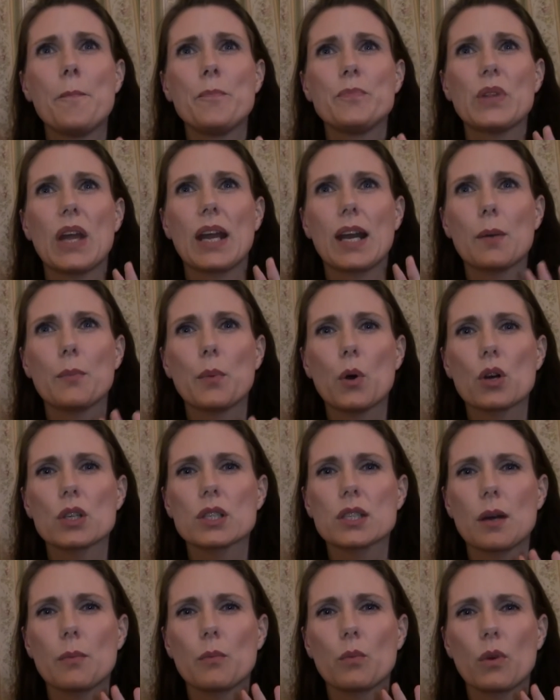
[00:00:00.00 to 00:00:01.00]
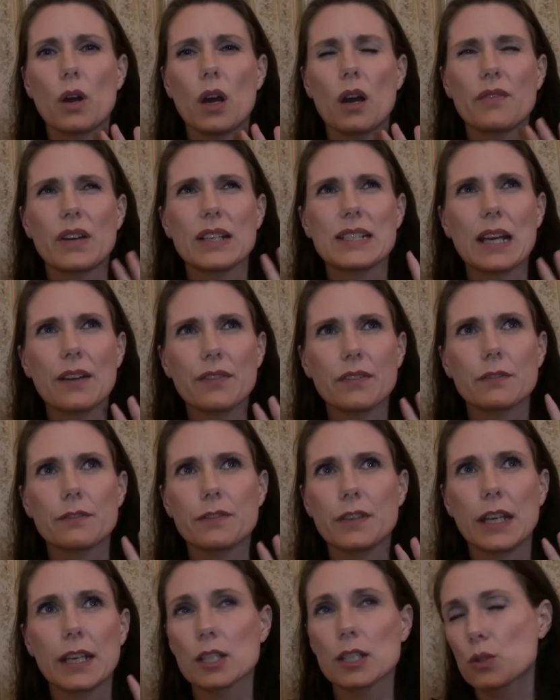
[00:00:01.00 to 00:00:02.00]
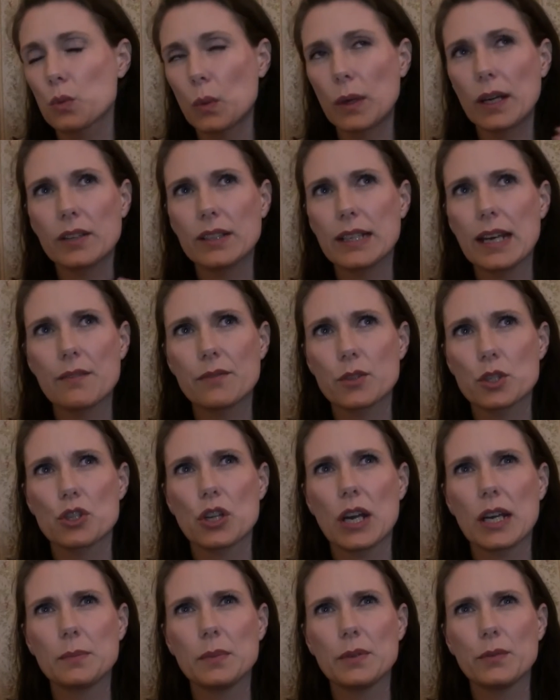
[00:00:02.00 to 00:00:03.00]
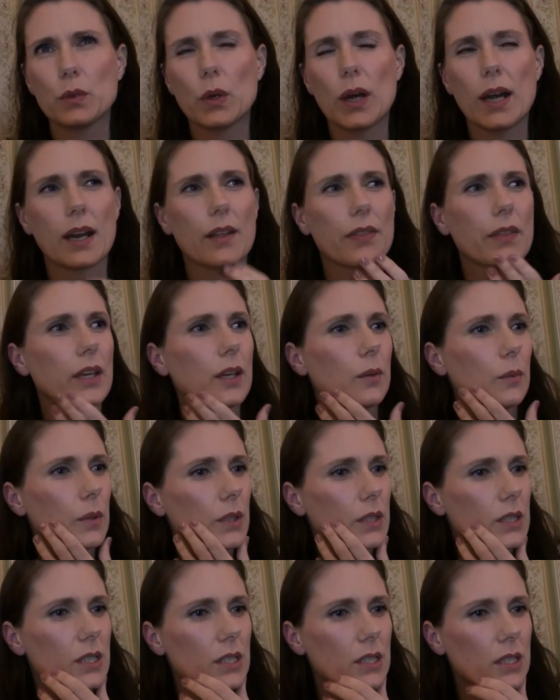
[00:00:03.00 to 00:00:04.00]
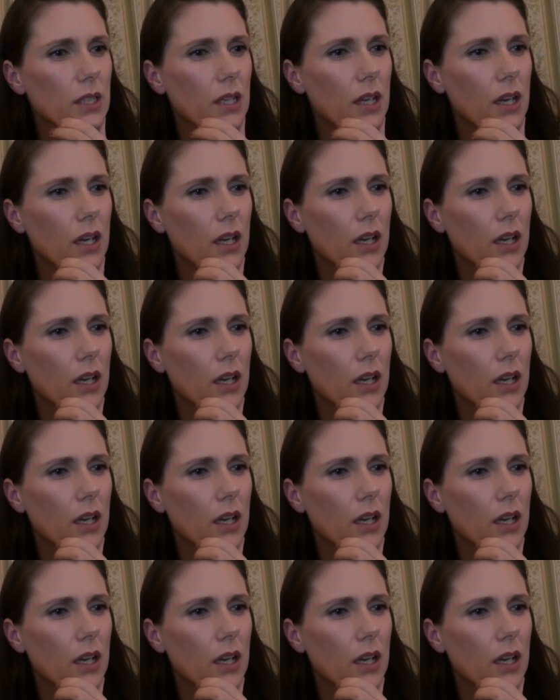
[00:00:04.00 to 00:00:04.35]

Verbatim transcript: and i bought some of a different fragrance one i'd never tried before and i think it was